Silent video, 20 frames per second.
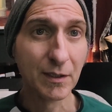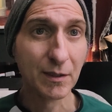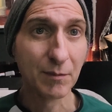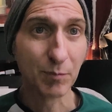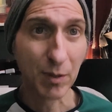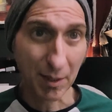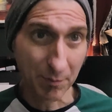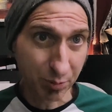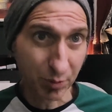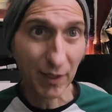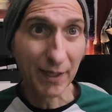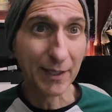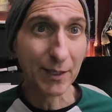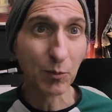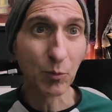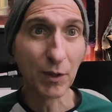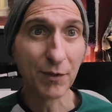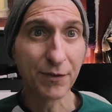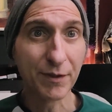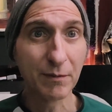by
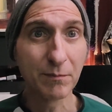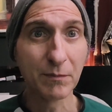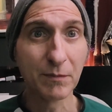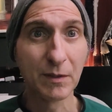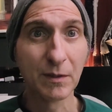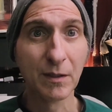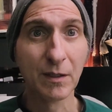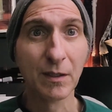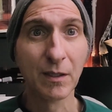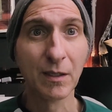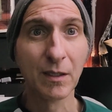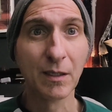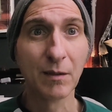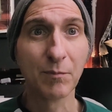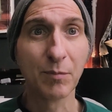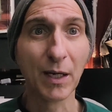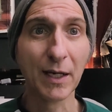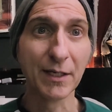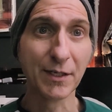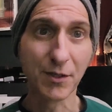playing with them,
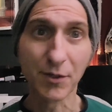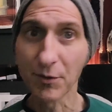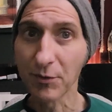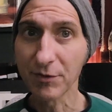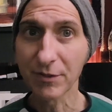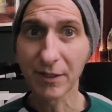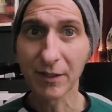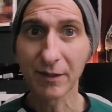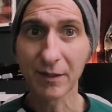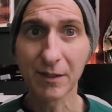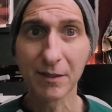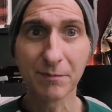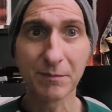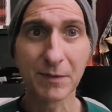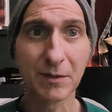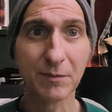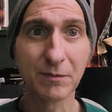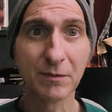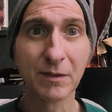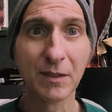by using them,
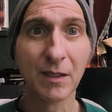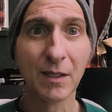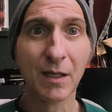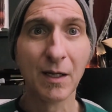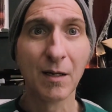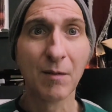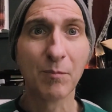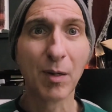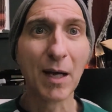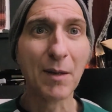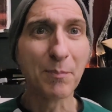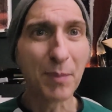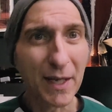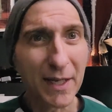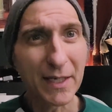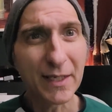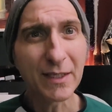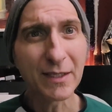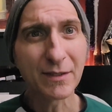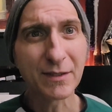and by
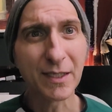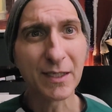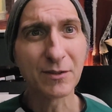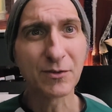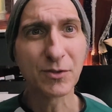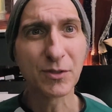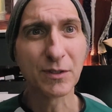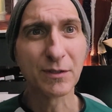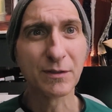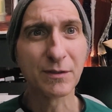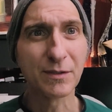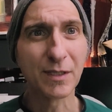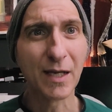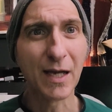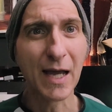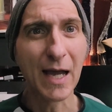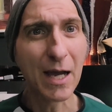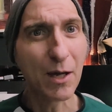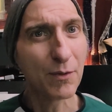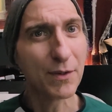paying attention to
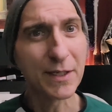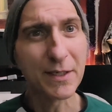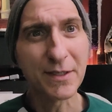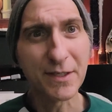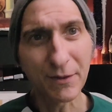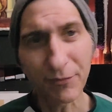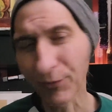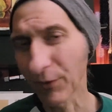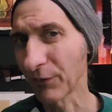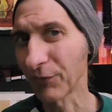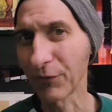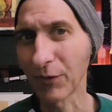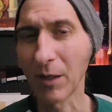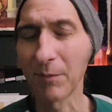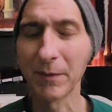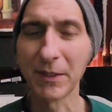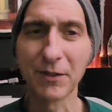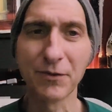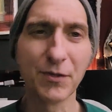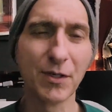how they differ
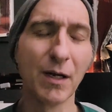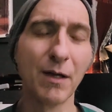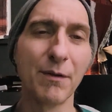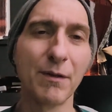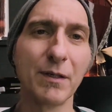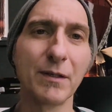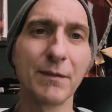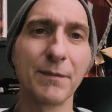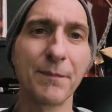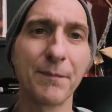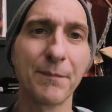from each other.